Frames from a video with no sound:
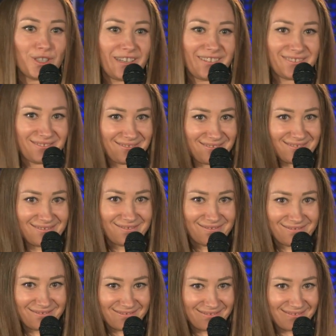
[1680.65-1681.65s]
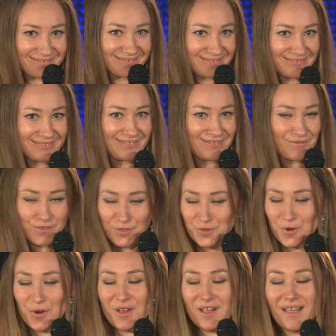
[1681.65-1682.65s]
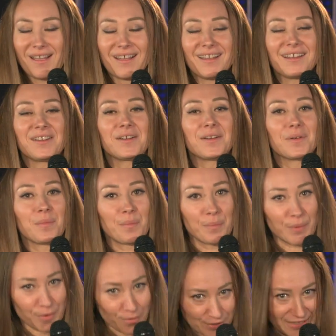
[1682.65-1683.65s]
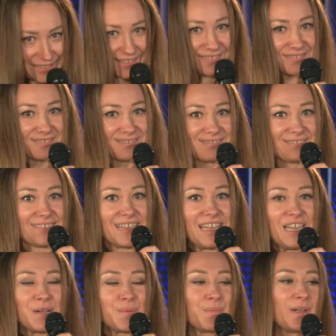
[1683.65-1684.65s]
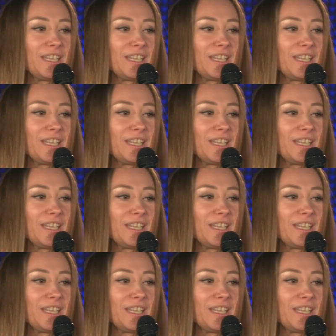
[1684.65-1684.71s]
And so, if we want more joy,